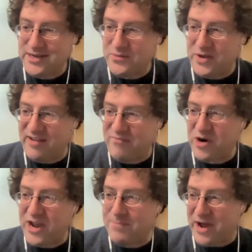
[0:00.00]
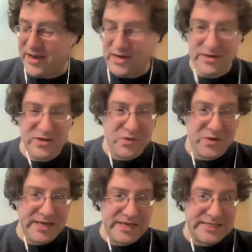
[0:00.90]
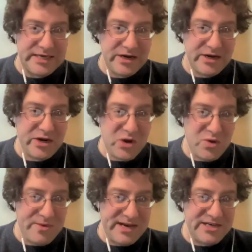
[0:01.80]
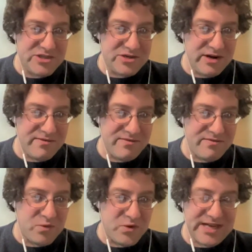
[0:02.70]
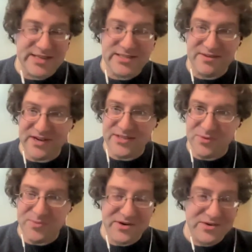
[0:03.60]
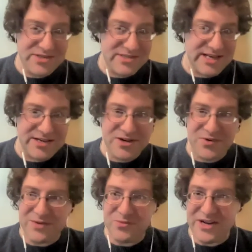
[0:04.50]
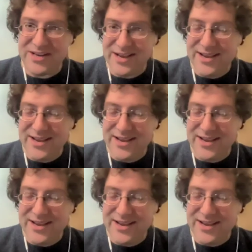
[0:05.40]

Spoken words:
We have Brad Bodden, who is a co-manager of Wisconsin Investment Partners. Is that correct, Brad?